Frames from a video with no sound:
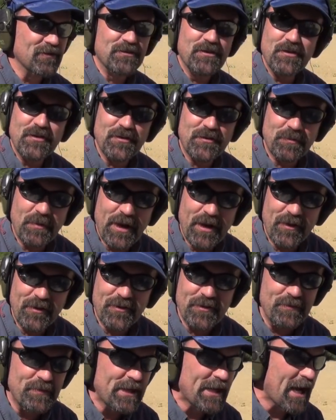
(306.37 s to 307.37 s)
could do this
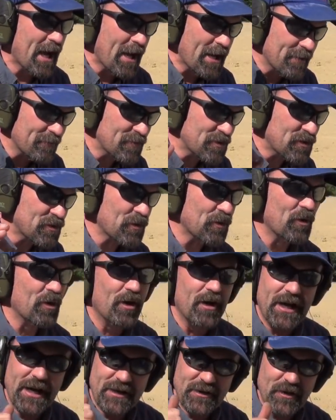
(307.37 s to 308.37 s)
better than me, I am
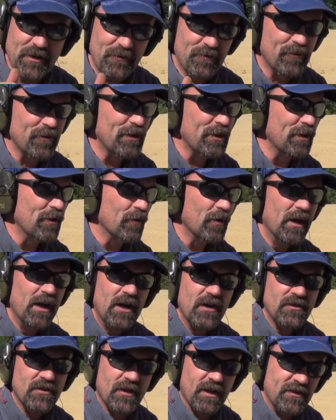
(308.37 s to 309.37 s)
sure, and good for you.
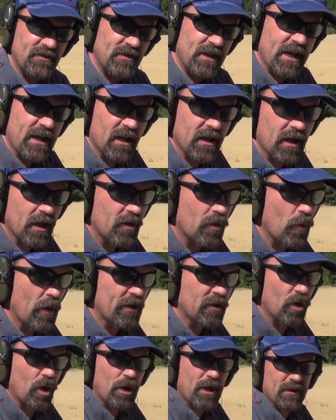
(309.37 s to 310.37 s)
So let's take a
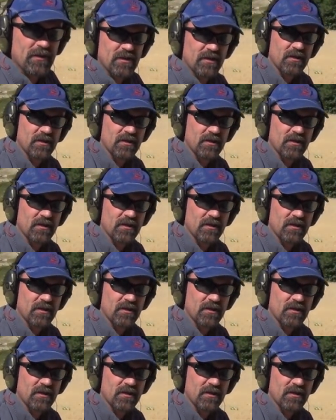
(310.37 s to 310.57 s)
quick look at